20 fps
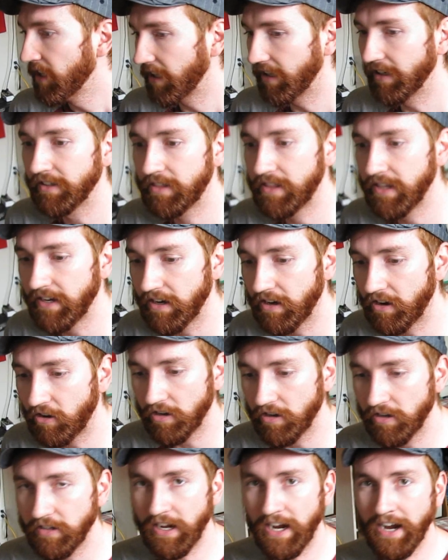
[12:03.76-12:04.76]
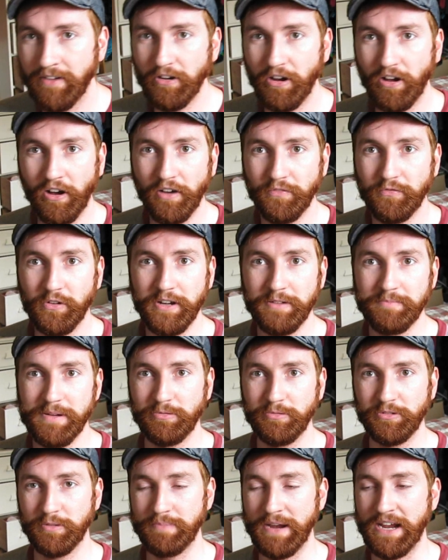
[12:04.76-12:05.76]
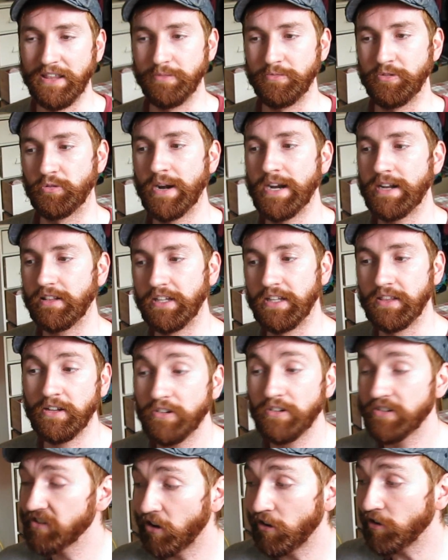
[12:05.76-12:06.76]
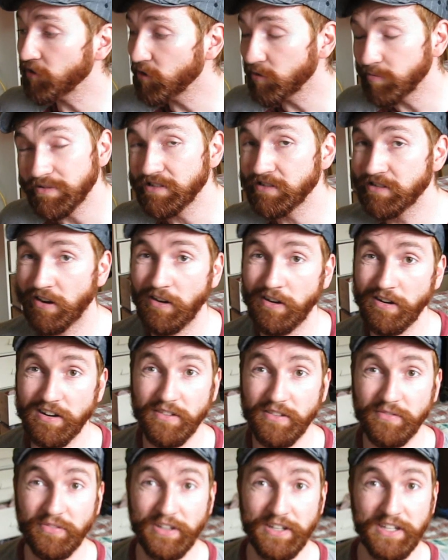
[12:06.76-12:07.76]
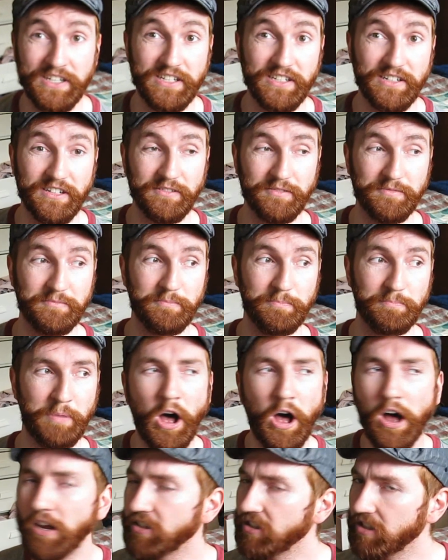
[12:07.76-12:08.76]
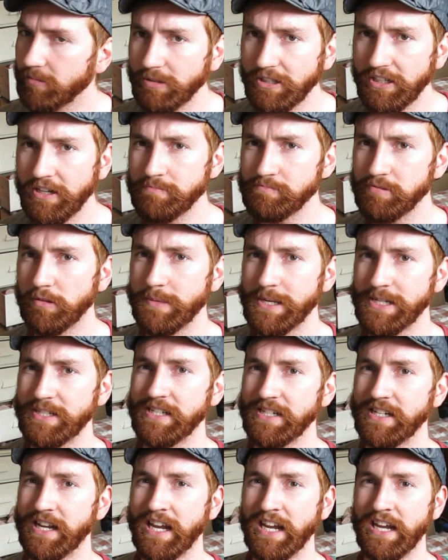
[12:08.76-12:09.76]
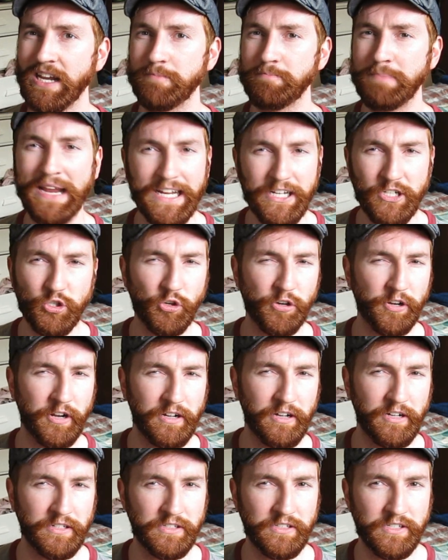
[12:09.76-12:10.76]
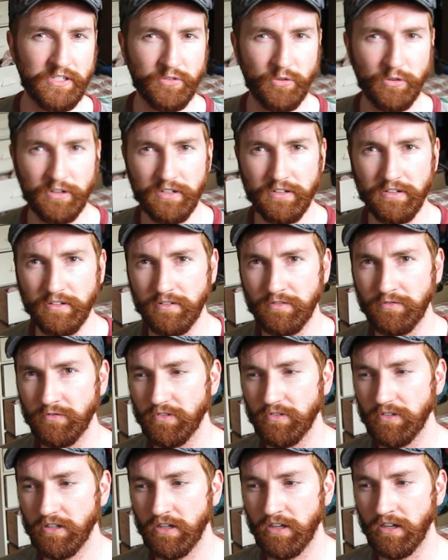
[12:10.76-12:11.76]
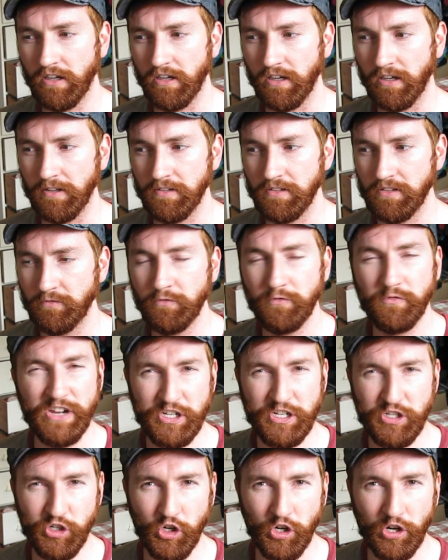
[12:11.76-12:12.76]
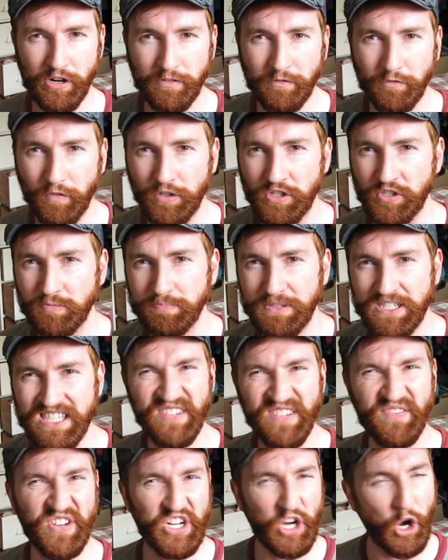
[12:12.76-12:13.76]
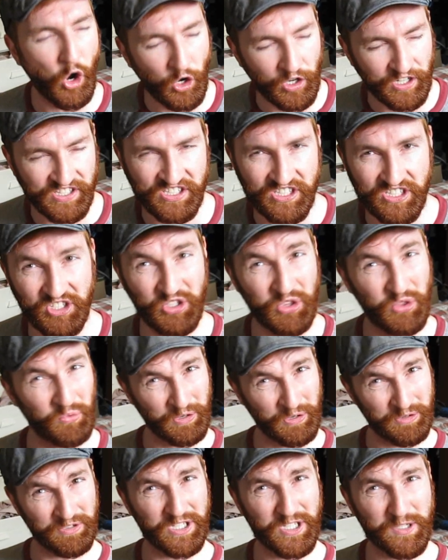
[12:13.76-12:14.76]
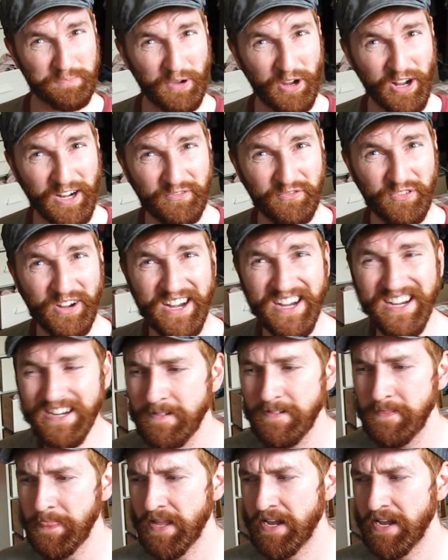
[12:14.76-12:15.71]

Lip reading: They are offering people to pay them directly. There has also been talk of like possibly implementing a Patreon sort of feature for specific artists through Spotify.